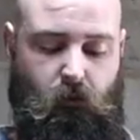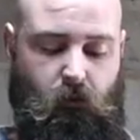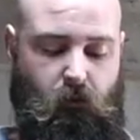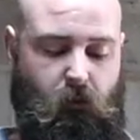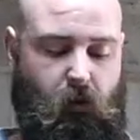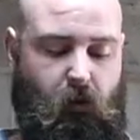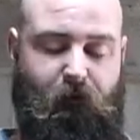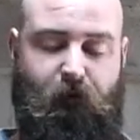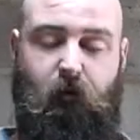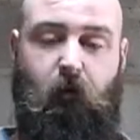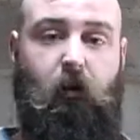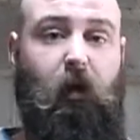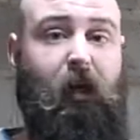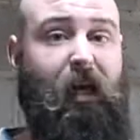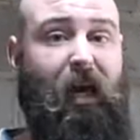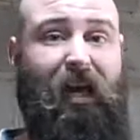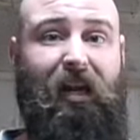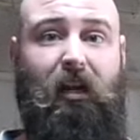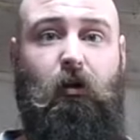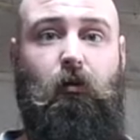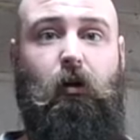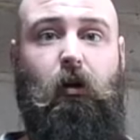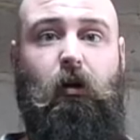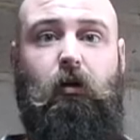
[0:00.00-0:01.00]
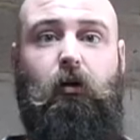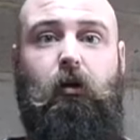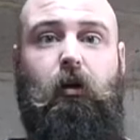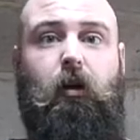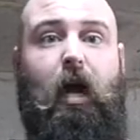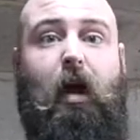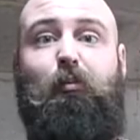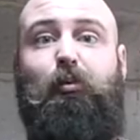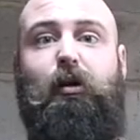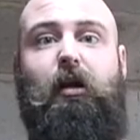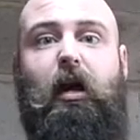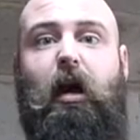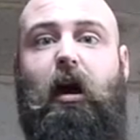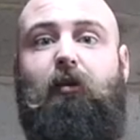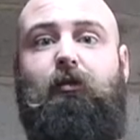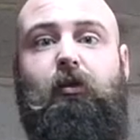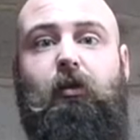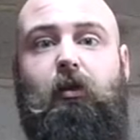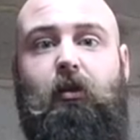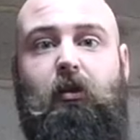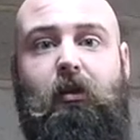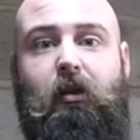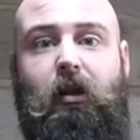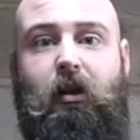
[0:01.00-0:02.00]
I feel like anyone could happily have
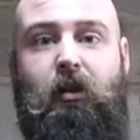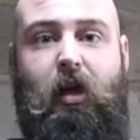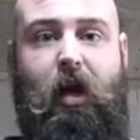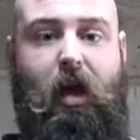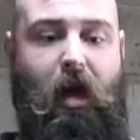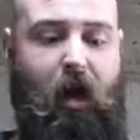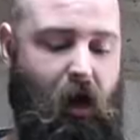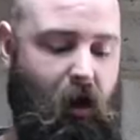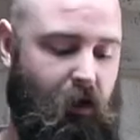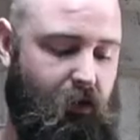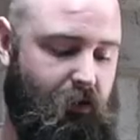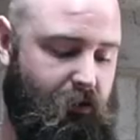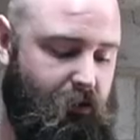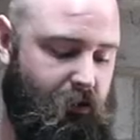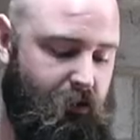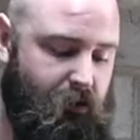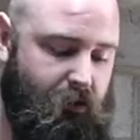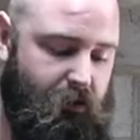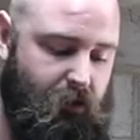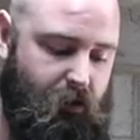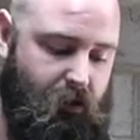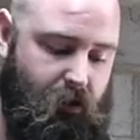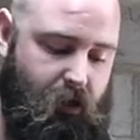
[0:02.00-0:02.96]
it in their house.